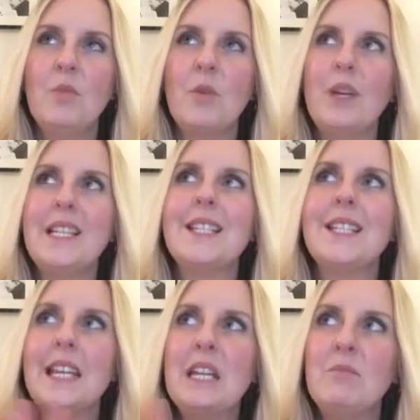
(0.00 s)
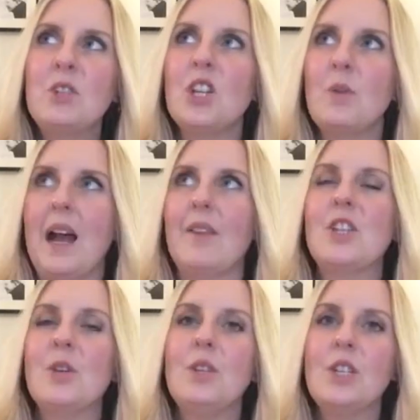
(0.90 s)
But we seem to have,
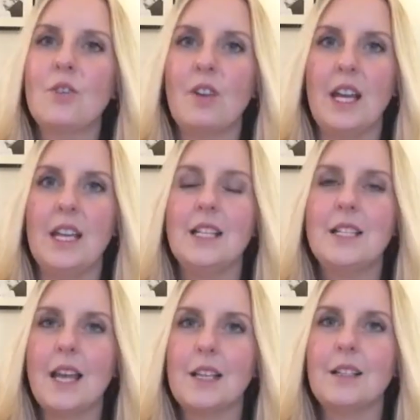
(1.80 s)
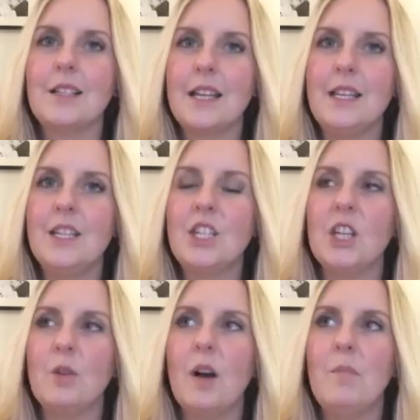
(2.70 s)
to a degree, settled
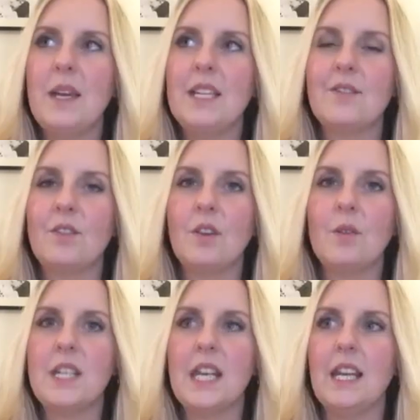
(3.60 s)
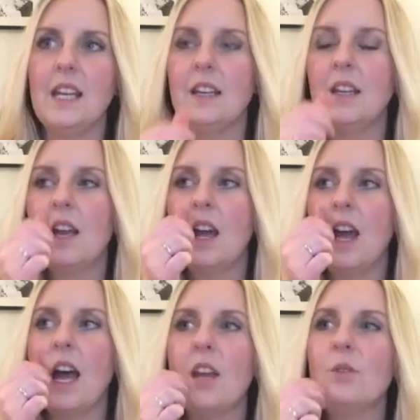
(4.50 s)
into a bit of a routine
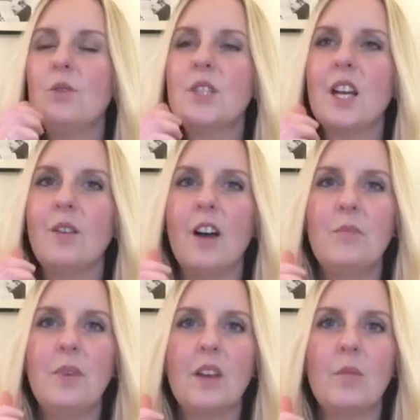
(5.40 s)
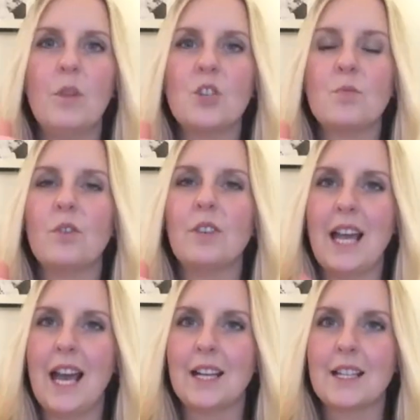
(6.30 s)
and also I've become much more
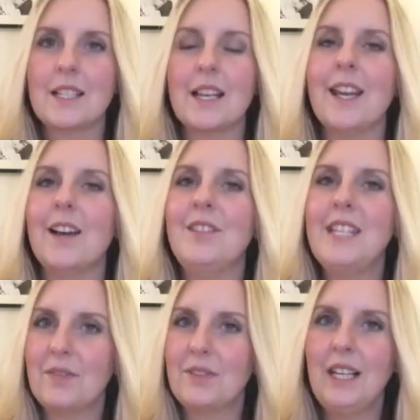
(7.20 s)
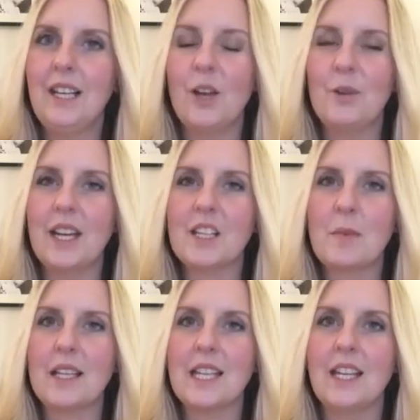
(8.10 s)
relaxed and have definitely lowered
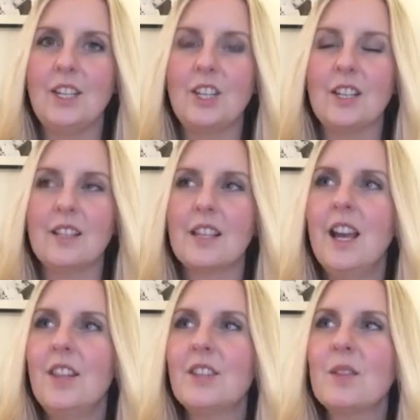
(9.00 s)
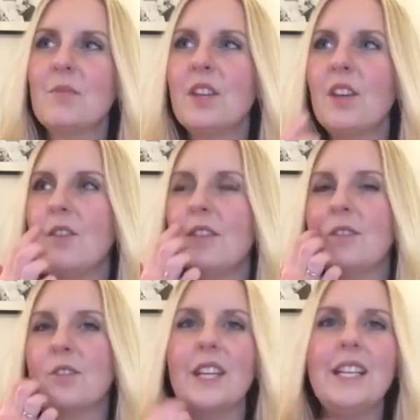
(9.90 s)
expectations. There's something going
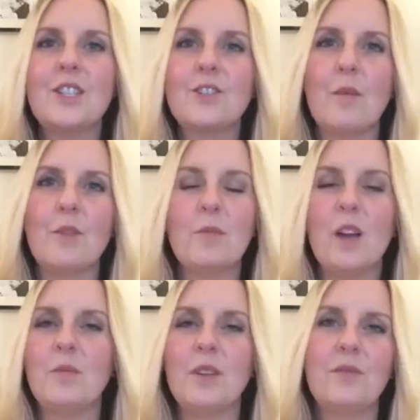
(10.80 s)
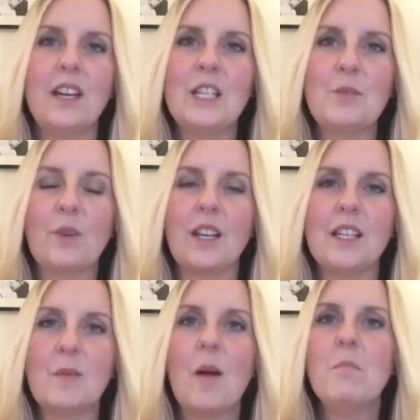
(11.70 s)
around on Instagram at the moment and Facebook, and
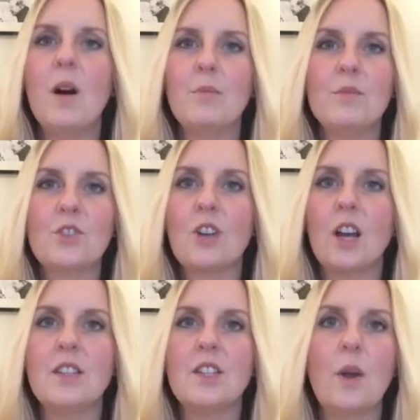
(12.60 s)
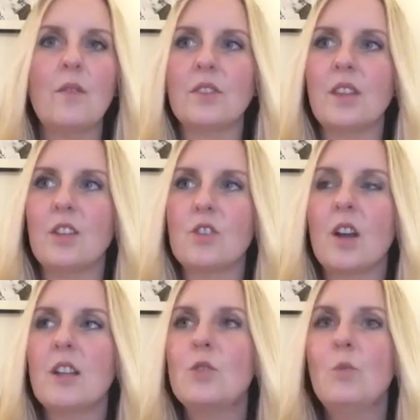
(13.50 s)
it's about mums trying to do everything,
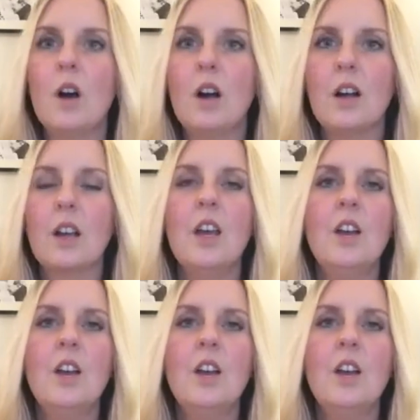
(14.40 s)
trying to work,